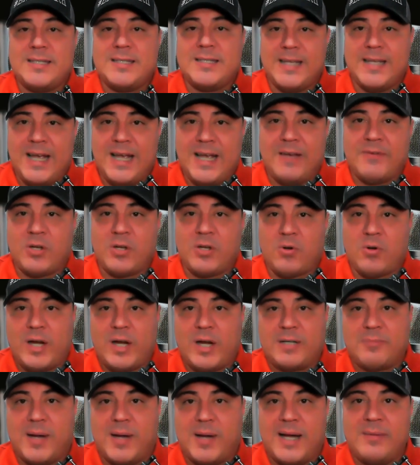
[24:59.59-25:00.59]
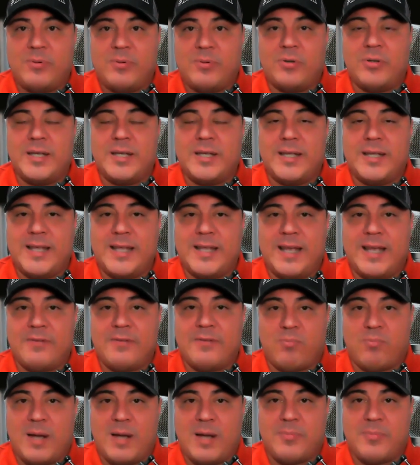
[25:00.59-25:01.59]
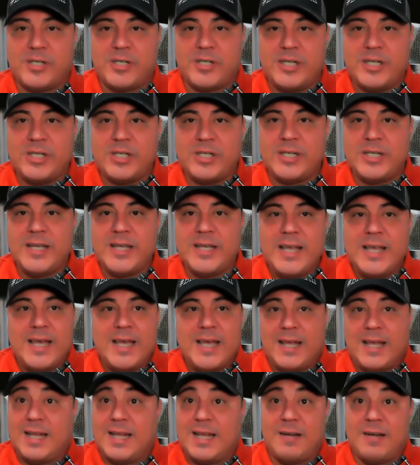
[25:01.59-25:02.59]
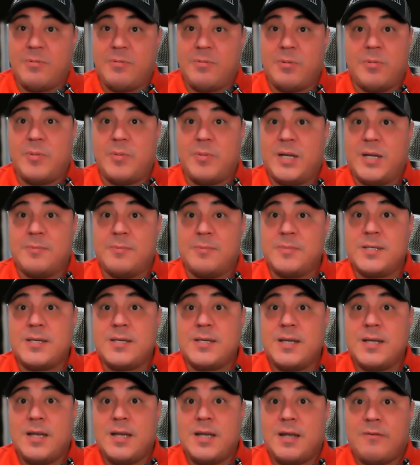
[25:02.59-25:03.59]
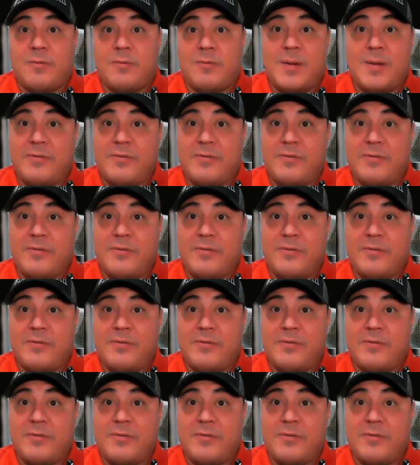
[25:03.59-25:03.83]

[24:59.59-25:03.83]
to have the correct Bible and have the proper teaching. A lot of it comes from